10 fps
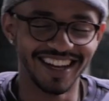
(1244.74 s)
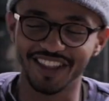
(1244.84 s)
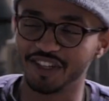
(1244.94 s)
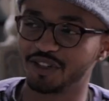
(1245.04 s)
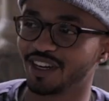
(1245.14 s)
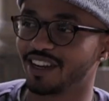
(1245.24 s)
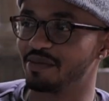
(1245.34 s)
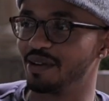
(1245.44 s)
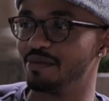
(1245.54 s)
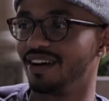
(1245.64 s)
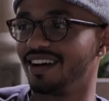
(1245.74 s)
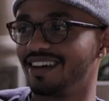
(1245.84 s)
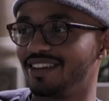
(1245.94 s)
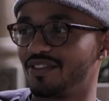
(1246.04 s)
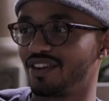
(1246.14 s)
So you're going to give me
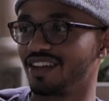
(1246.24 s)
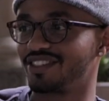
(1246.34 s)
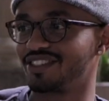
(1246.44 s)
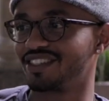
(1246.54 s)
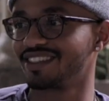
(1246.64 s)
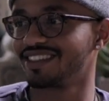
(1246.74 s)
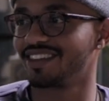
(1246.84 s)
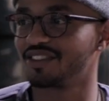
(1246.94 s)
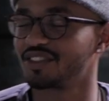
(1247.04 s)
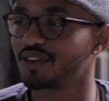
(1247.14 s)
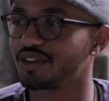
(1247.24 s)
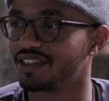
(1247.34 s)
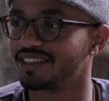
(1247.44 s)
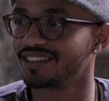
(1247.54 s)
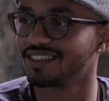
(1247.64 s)
a different answer. And I was like, okay.